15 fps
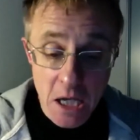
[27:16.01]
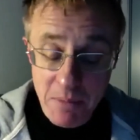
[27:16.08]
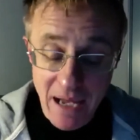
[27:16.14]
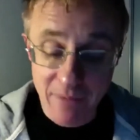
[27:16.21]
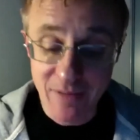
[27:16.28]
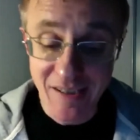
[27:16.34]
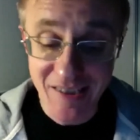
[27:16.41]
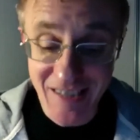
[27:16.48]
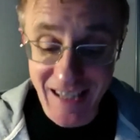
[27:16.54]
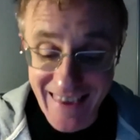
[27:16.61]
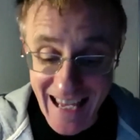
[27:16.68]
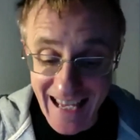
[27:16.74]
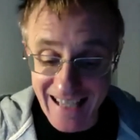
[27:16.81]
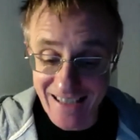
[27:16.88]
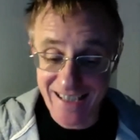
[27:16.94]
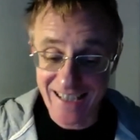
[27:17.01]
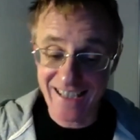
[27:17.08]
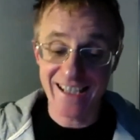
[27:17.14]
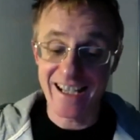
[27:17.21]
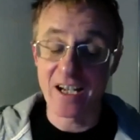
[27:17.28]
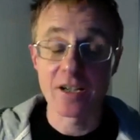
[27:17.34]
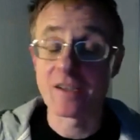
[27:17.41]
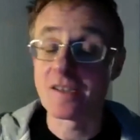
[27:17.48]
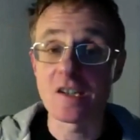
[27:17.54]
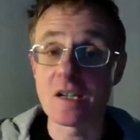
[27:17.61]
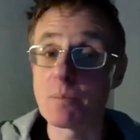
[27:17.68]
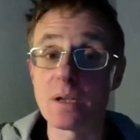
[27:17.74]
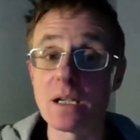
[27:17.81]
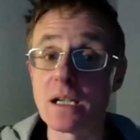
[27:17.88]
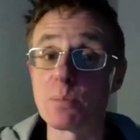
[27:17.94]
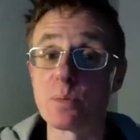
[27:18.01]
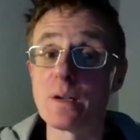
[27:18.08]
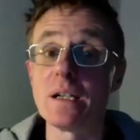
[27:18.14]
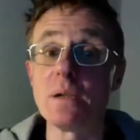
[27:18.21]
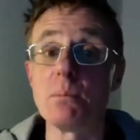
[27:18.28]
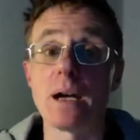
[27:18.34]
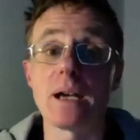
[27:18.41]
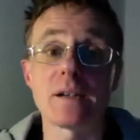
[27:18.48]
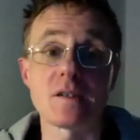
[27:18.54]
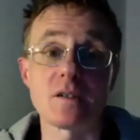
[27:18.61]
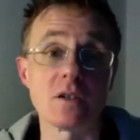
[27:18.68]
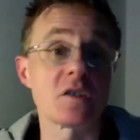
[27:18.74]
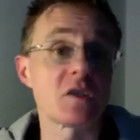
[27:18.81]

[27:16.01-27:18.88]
Having said that, I can see him being a brilliant master.